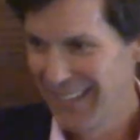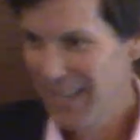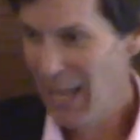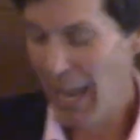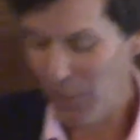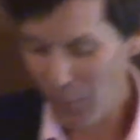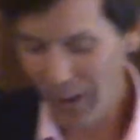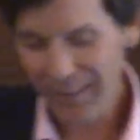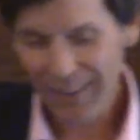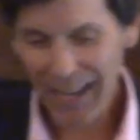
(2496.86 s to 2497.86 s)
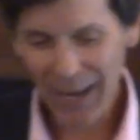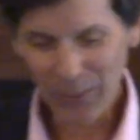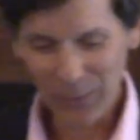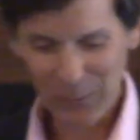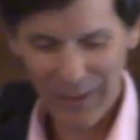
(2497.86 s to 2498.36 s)
And one day I was
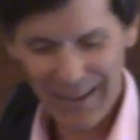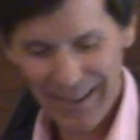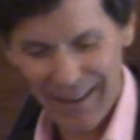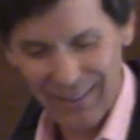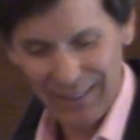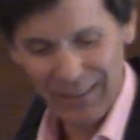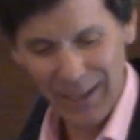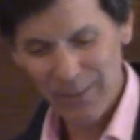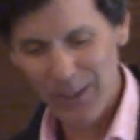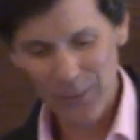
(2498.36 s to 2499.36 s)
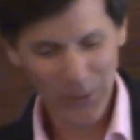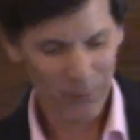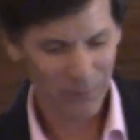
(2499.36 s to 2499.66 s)
playing on the living room